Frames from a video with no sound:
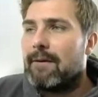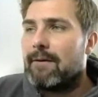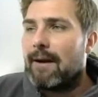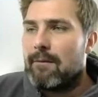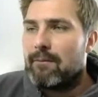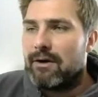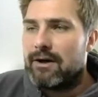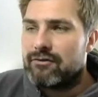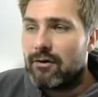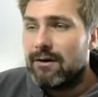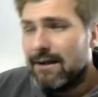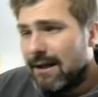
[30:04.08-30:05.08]
pretty
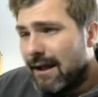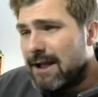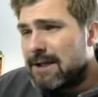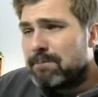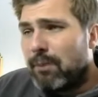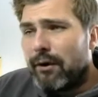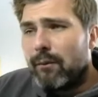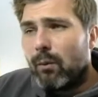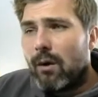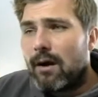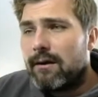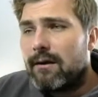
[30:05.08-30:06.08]
strong. His bottom
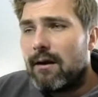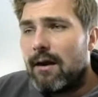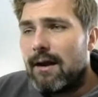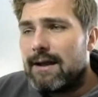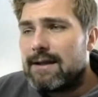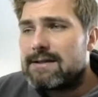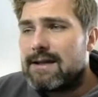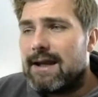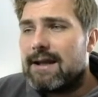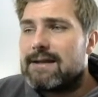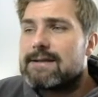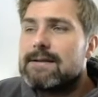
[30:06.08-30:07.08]
one
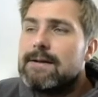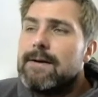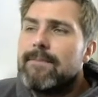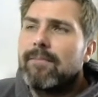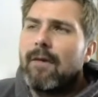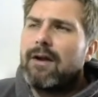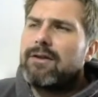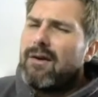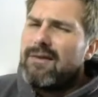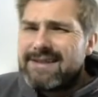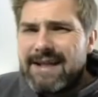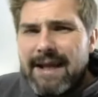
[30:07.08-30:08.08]
is I
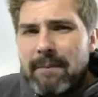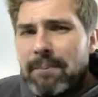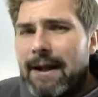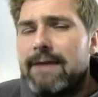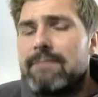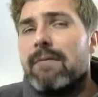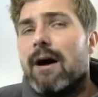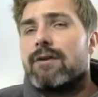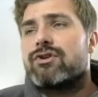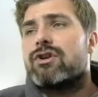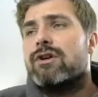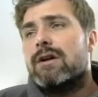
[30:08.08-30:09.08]
don't see it get played
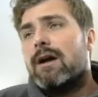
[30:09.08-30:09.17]
much.